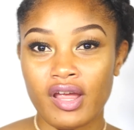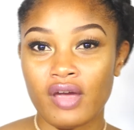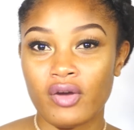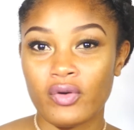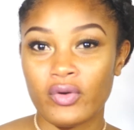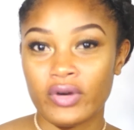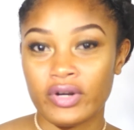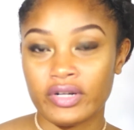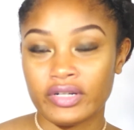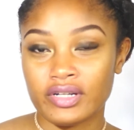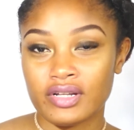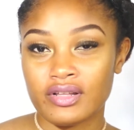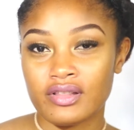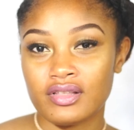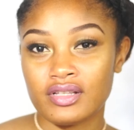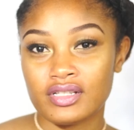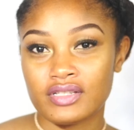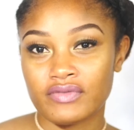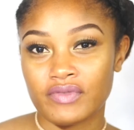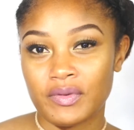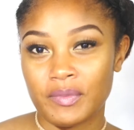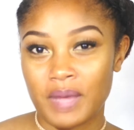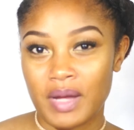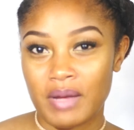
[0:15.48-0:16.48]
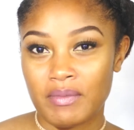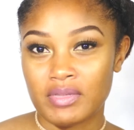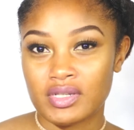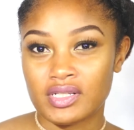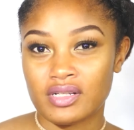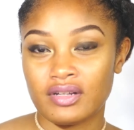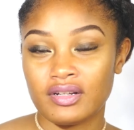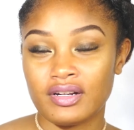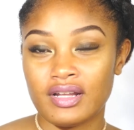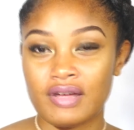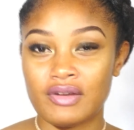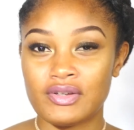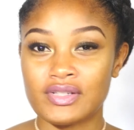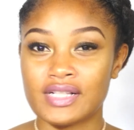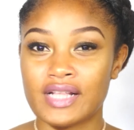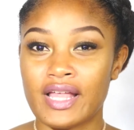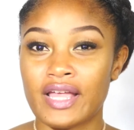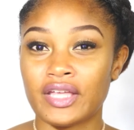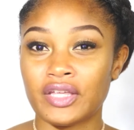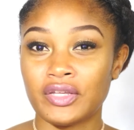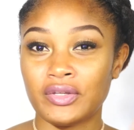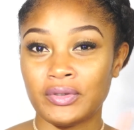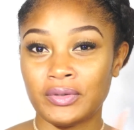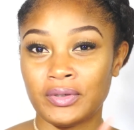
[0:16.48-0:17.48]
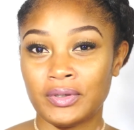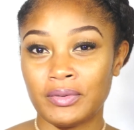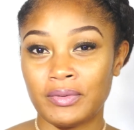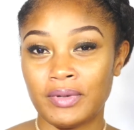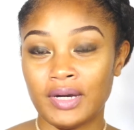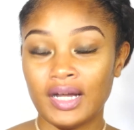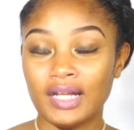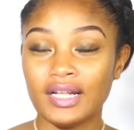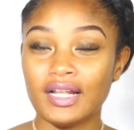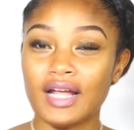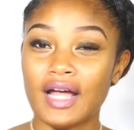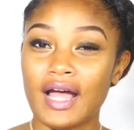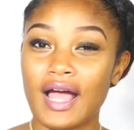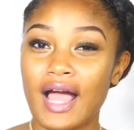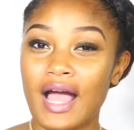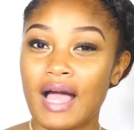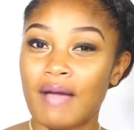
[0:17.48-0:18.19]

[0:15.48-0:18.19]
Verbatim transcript: ordered this from Amazon. I was like, you know what,